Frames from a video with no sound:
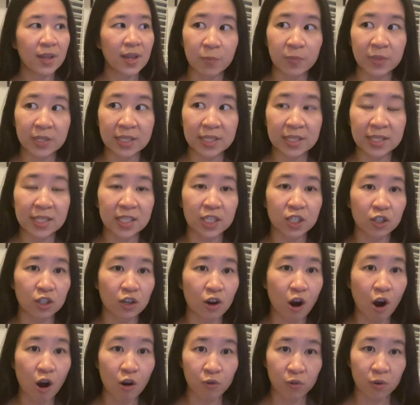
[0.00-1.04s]
businesses
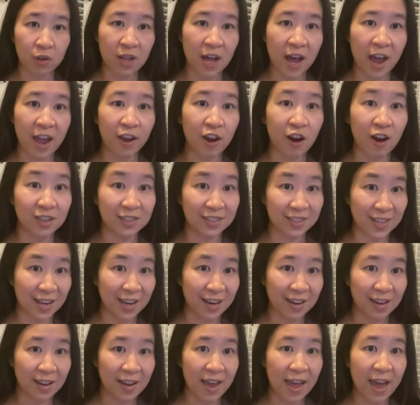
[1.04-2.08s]
are all relying on
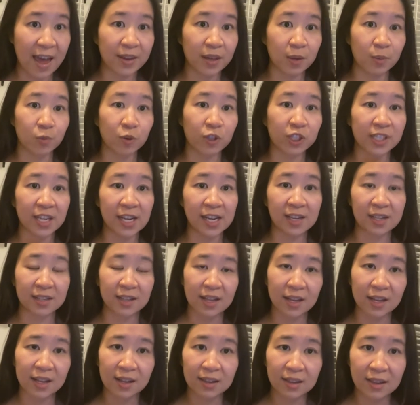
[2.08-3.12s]
data and the more data
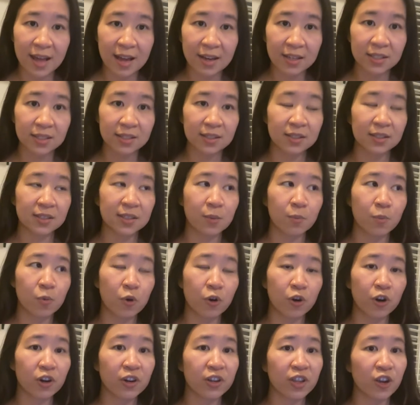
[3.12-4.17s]
they collect, the
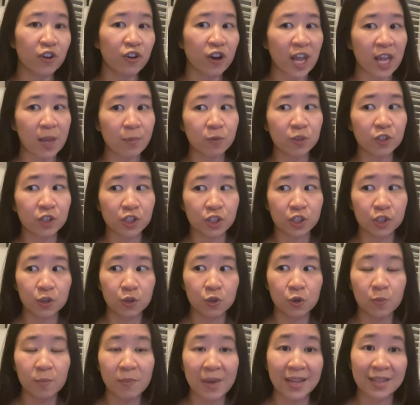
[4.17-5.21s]
more they're able
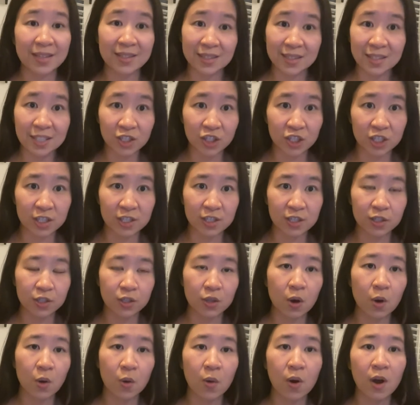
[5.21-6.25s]
to make decisions.
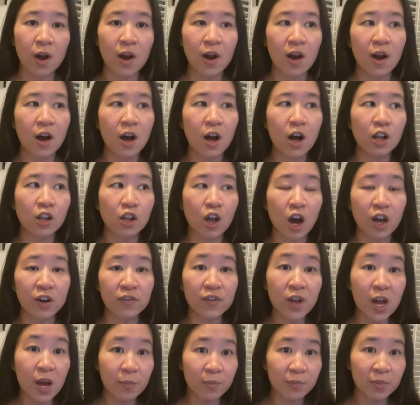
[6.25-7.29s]
So a lot of
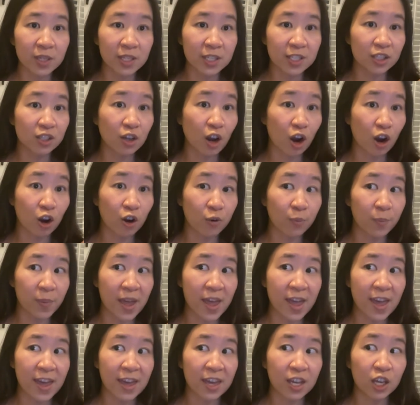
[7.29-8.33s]
companies are
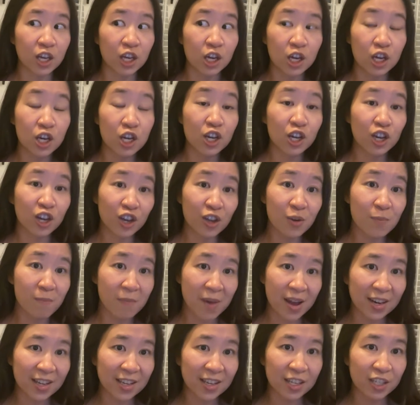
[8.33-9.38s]
paying good
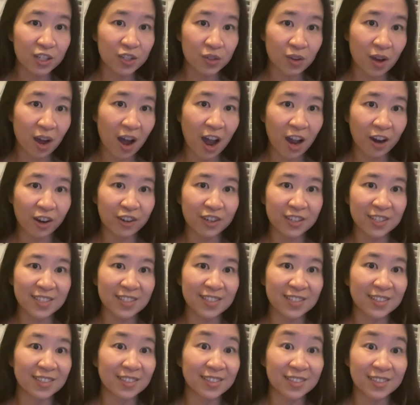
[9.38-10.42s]
money to hire
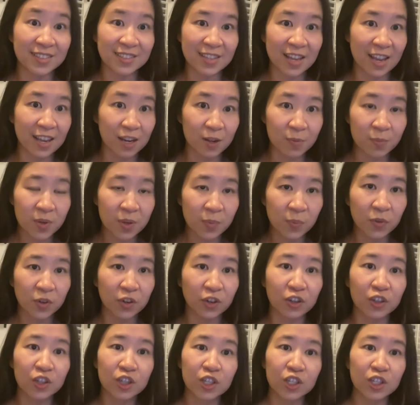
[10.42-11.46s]
these data
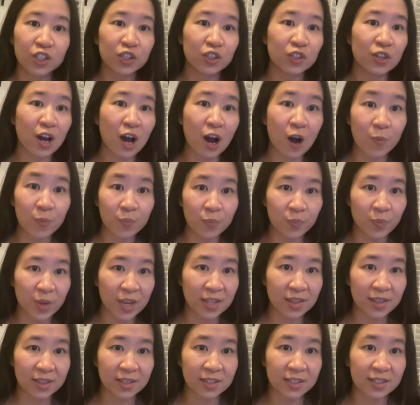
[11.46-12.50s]
people to help
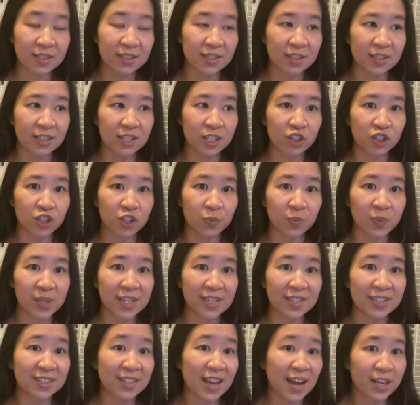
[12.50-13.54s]
make these decisions
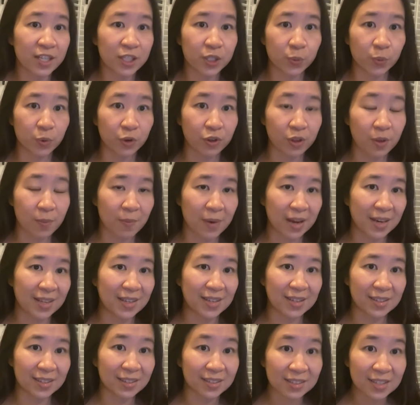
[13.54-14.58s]
because that is where the
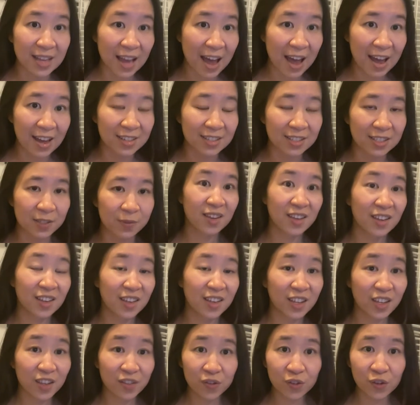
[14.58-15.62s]
money is at.
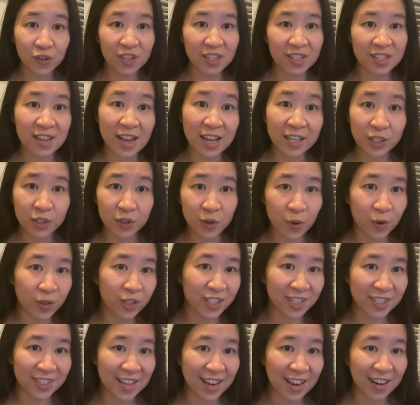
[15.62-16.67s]
If you decide to go
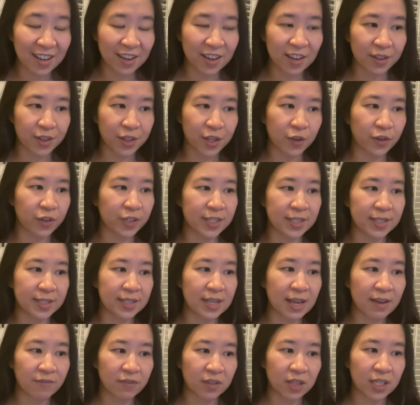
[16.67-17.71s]
into data, there is
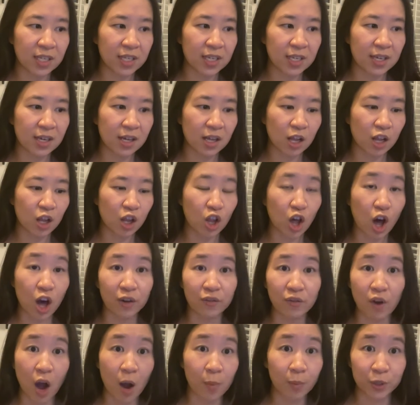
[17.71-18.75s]
definitely a lot
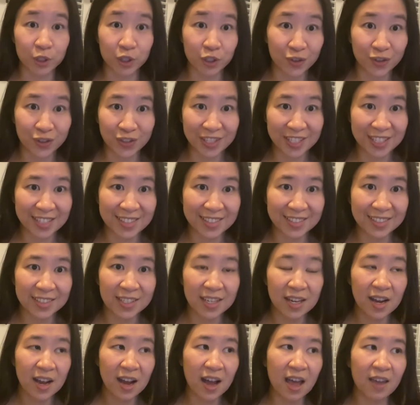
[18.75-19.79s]
of opportunities.
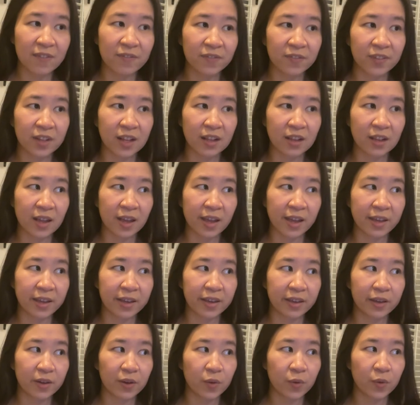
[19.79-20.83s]
I felt
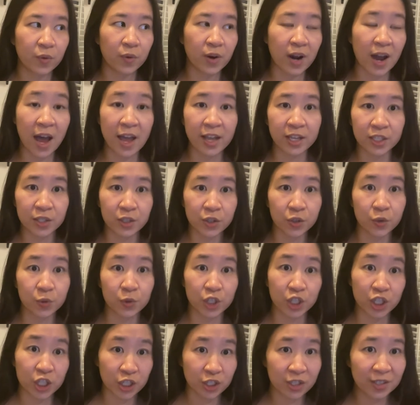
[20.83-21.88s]
like when I
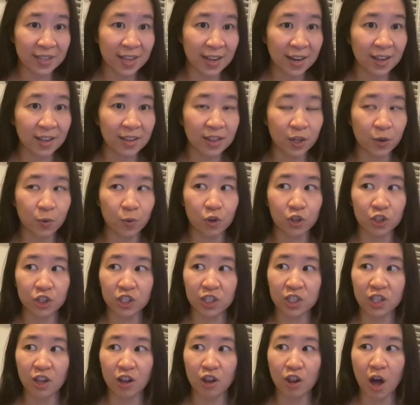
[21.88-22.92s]
switched into data, there were
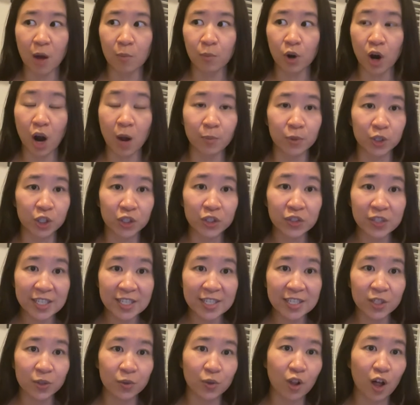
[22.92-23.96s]
just a lot more
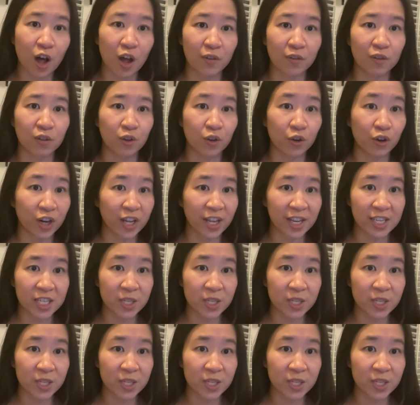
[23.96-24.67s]
opportunities, there were a lot of learning